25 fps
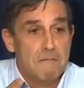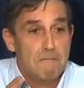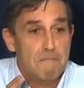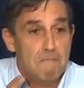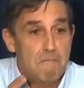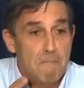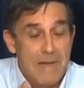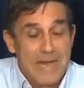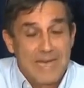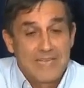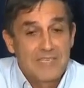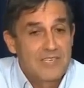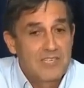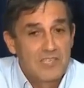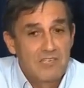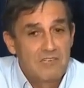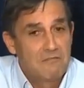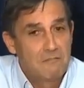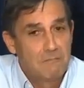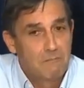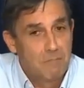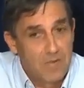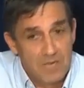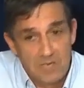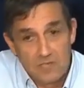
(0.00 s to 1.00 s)

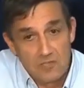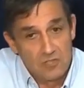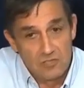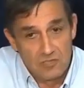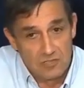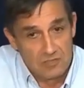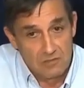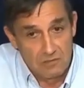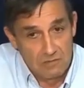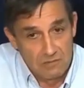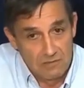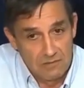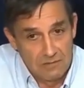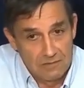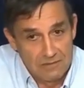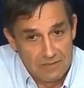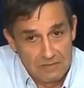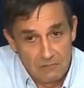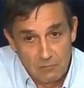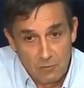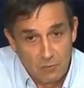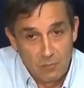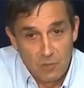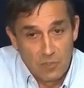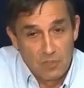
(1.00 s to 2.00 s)
massive blunder.
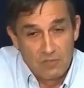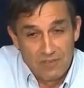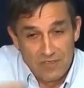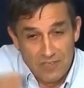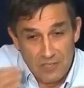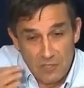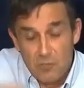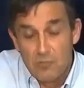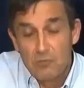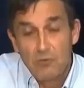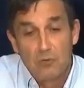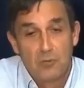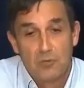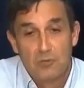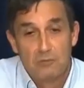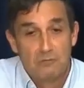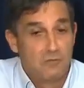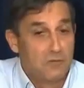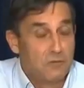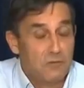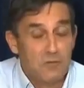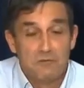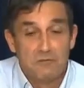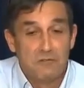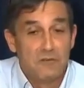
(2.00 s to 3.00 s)
And the euro,
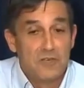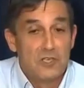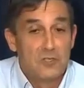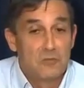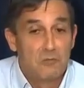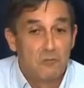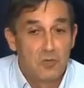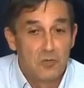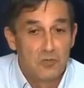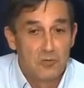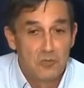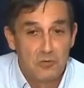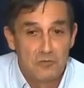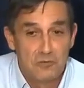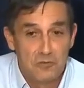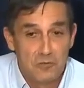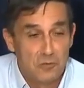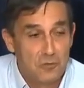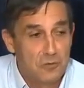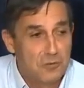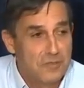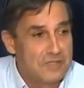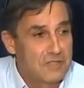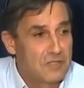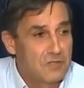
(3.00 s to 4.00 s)
from a French point of
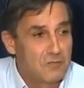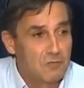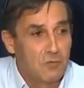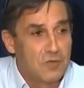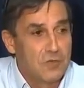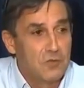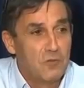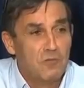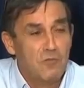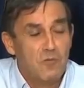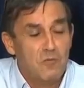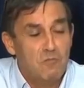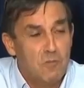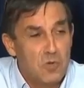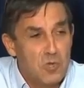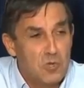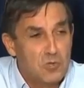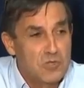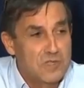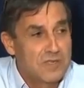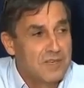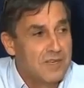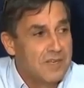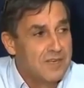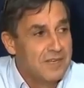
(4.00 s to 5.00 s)
view, is one of the
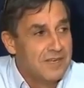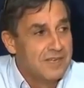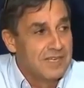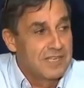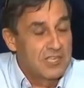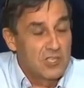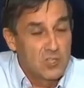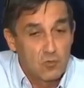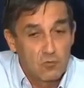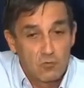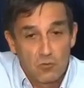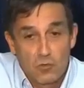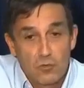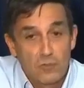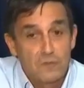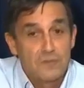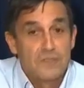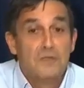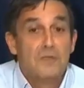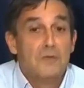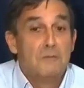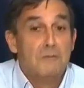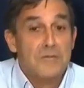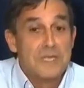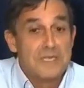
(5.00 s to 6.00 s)
most
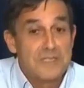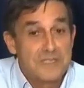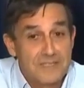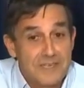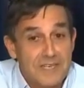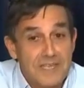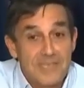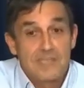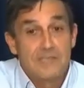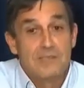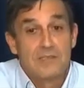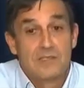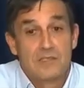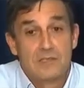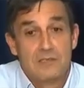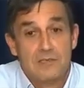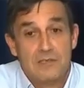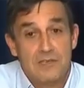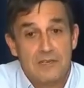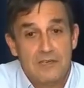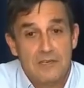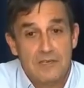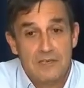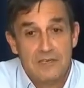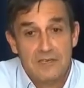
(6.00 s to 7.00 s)
extraordinary mistakes
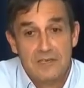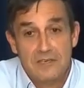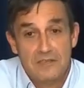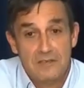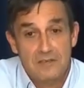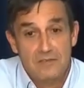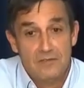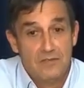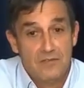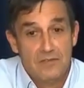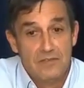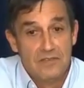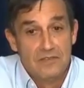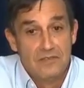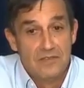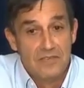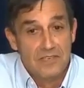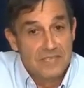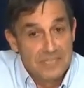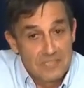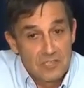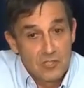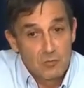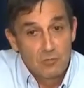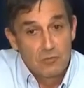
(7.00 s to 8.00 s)
in the
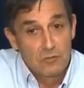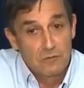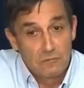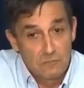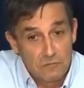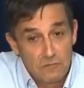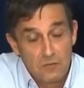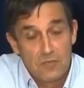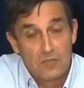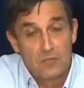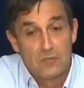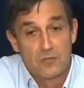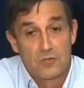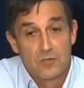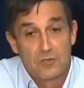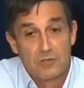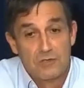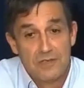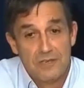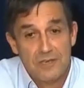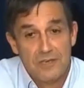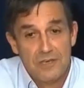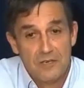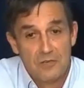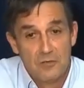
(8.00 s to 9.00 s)
history of France.
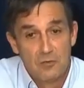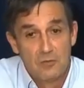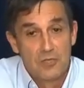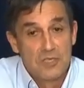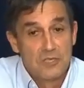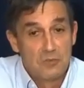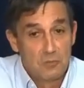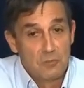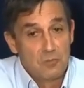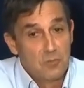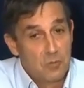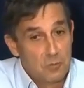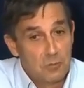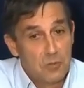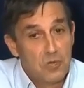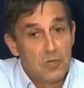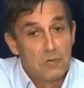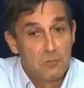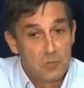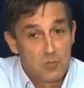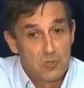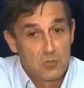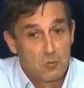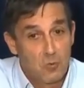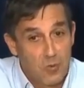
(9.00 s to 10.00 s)
You see, the
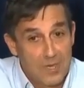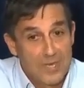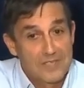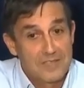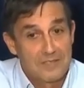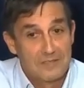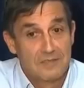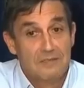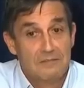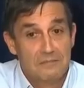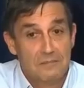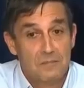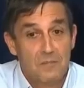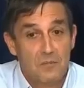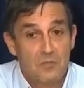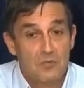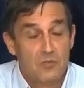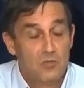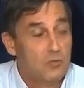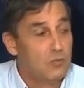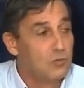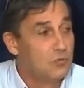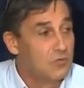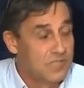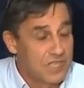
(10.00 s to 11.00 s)
purpose was
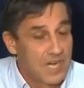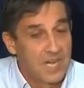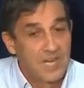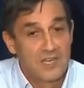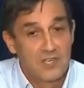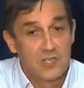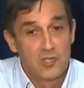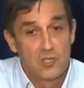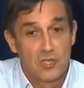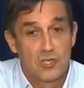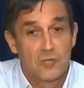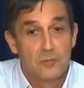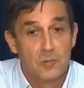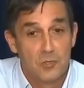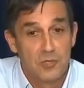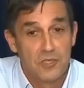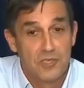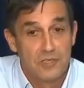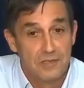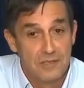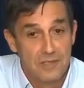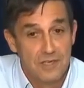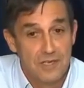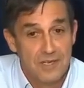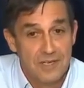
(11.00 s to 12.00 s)
to tie
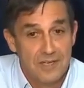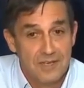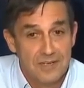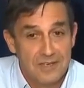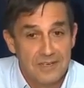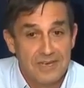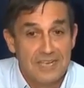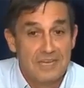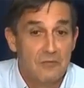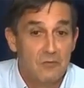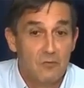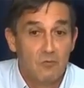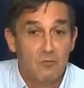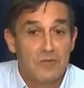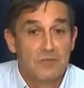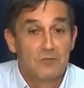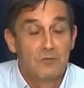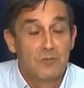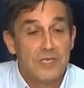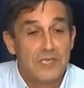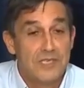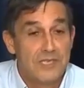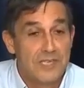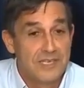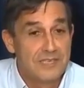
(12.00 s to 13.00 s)
Germany, and what
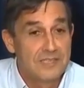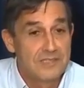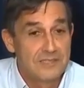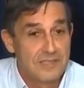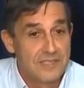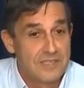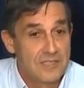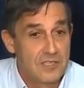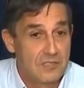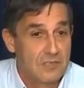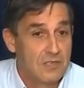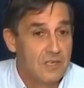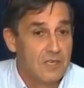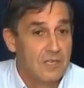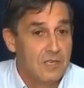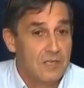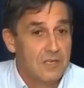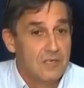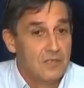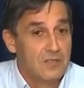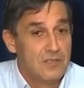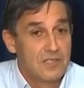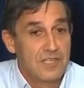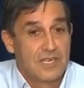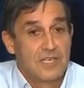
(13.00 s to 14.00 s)
we get is
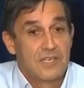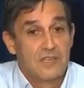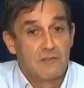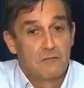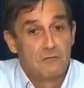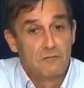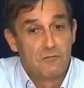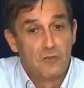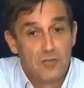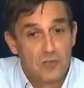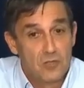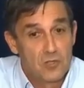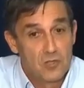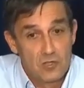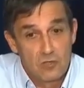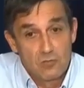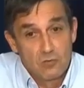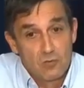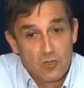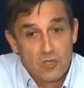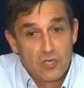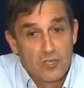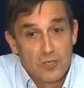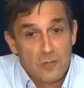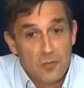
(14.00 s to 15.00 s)
tying France
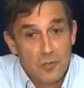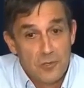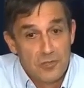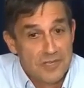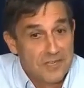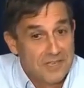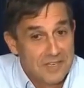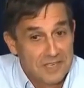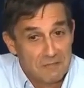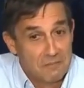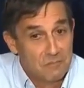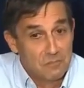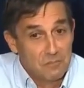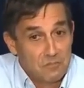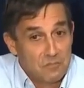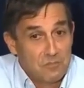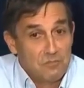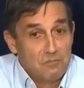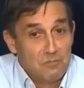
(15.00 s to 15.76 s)
to Germany and